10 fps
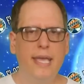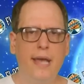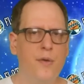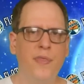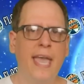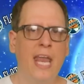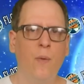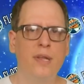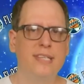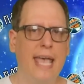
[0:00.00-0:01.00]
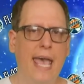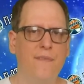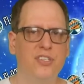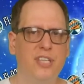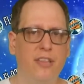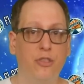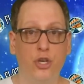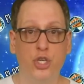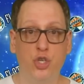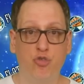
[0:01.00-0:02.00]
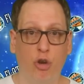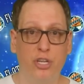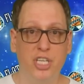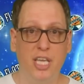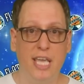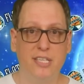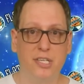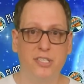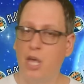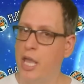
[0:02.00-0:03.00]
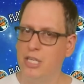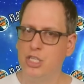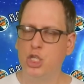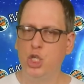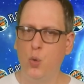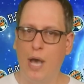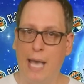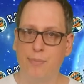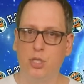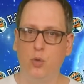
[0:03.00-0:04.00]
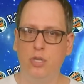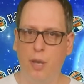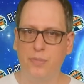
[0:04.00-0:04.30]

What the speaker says: Yeah, I don't think anyone has ever said that astrology is a science, you absolute